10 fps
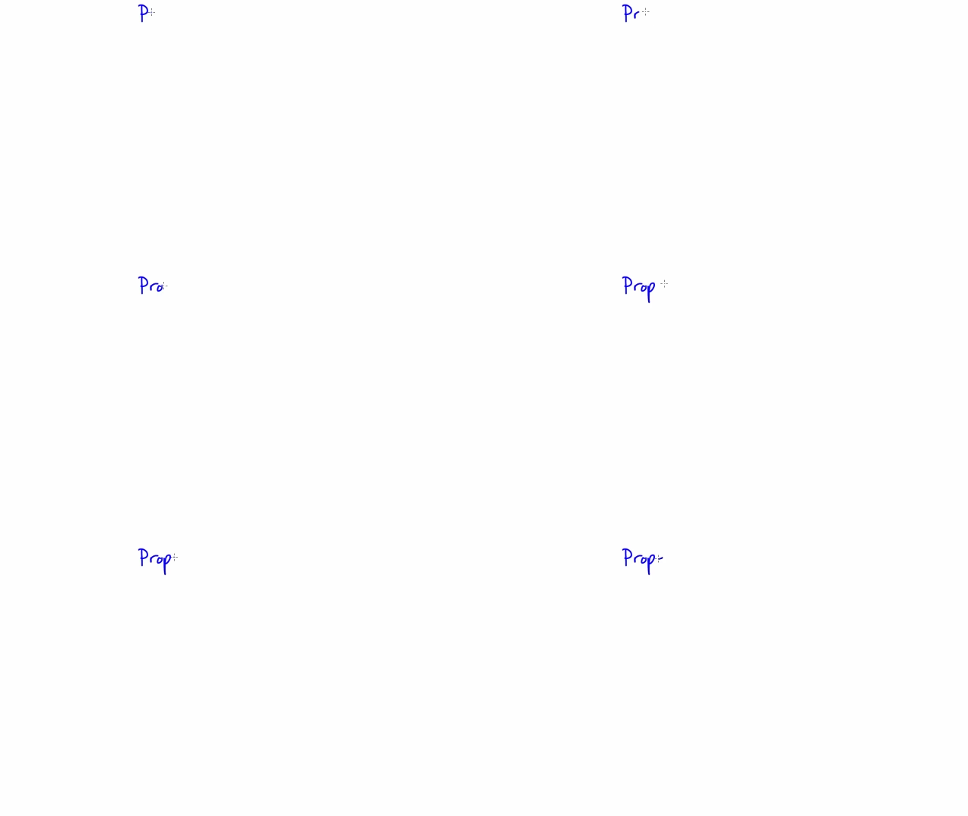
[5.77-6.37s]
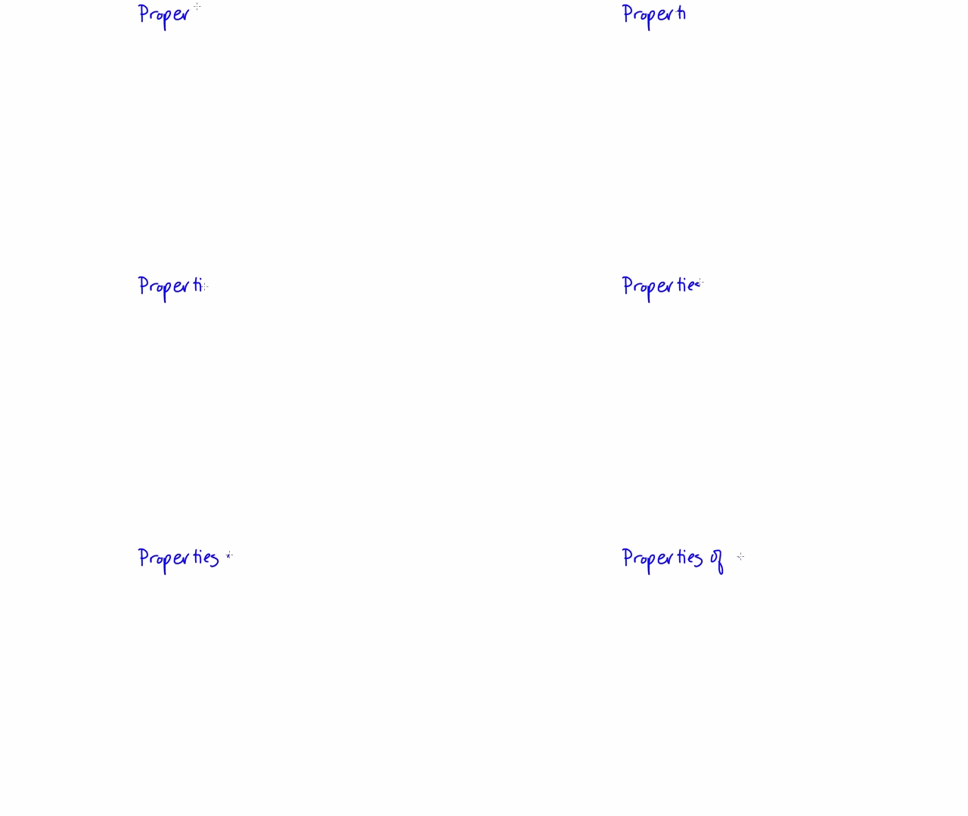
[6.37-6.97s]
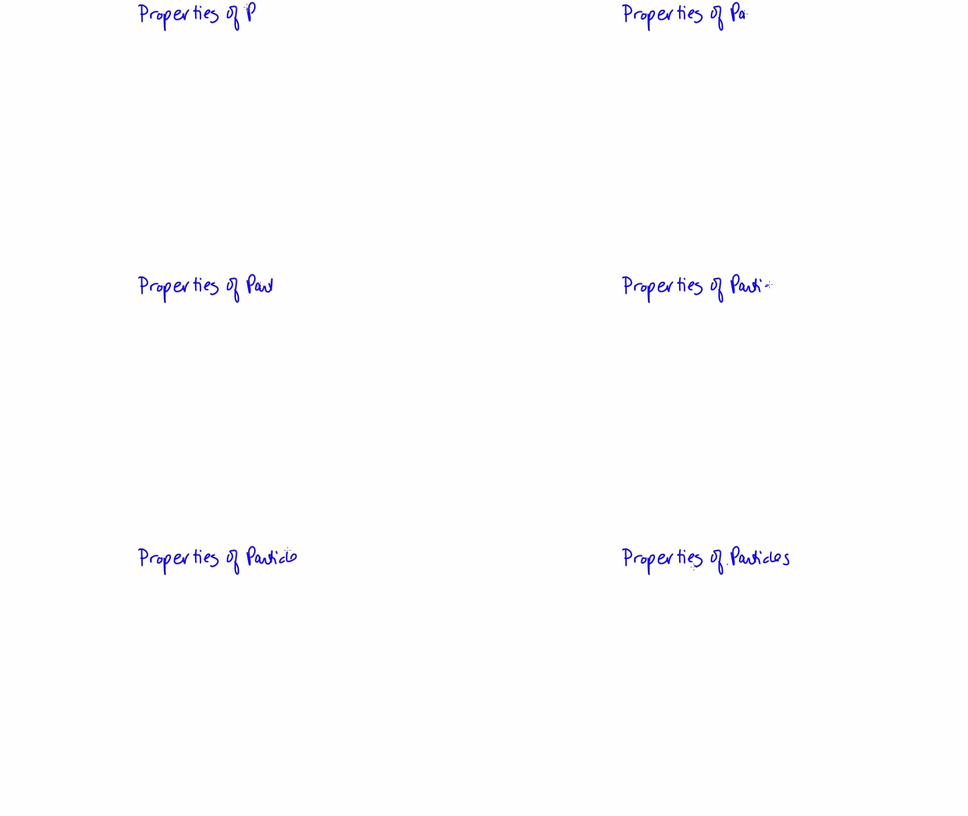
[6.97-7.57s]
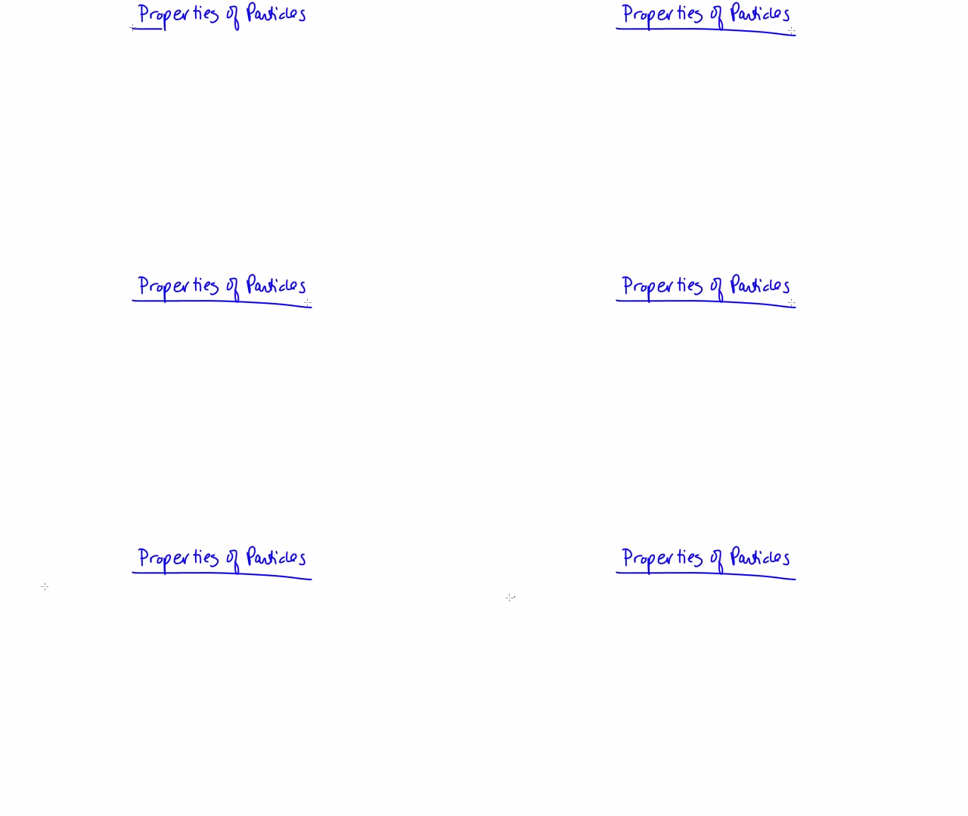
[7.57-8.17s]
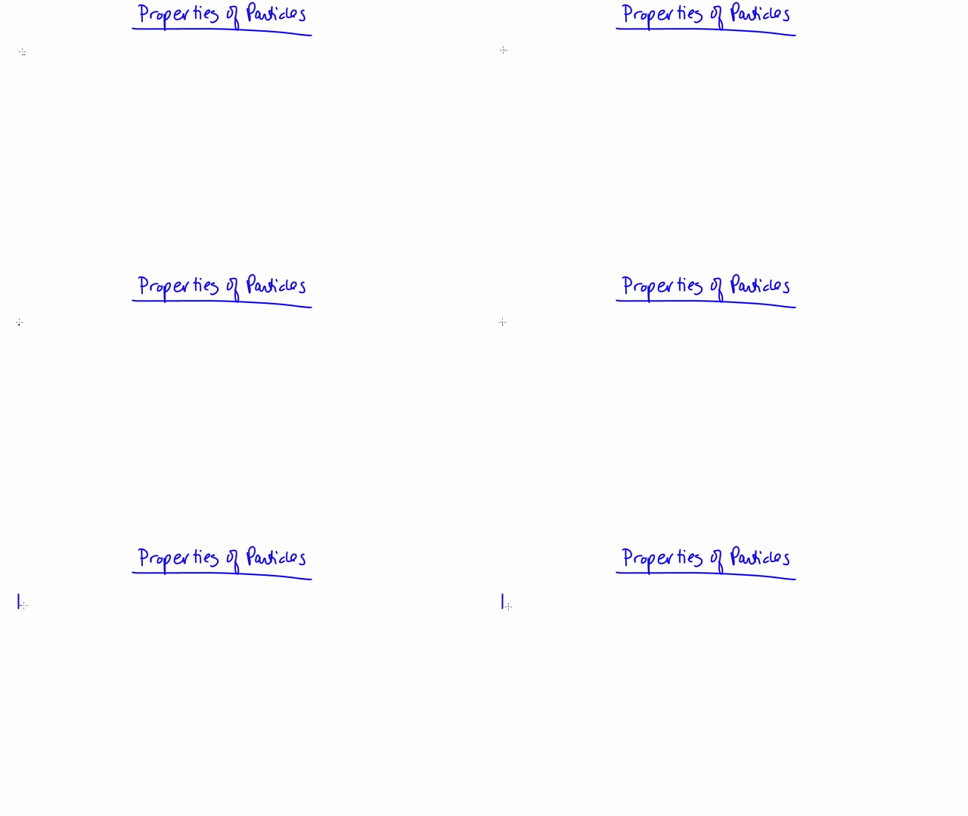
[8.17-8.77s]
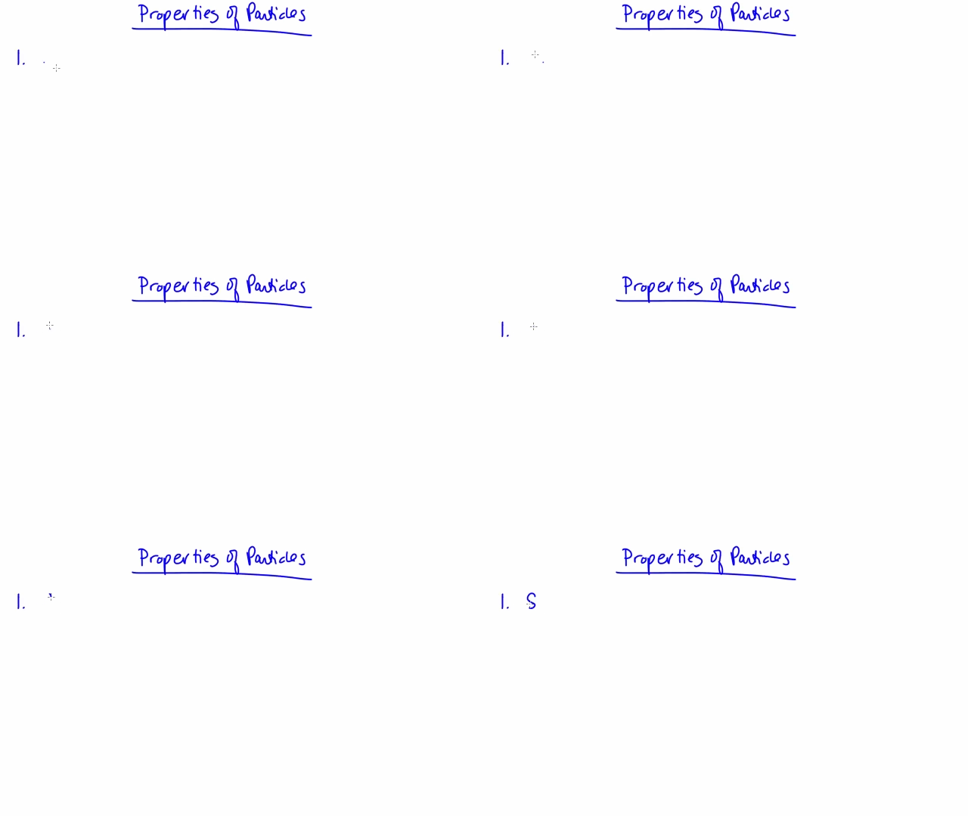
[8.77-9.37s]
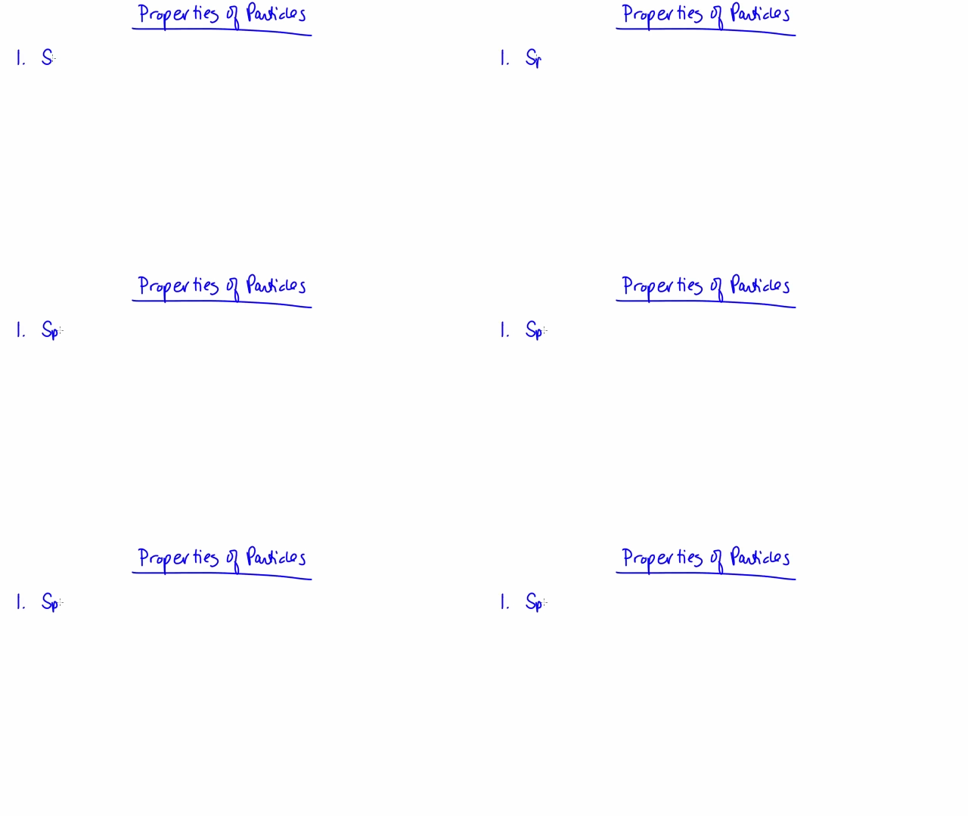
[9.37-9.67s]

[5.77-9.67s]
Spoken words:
[unreadable: no face in view]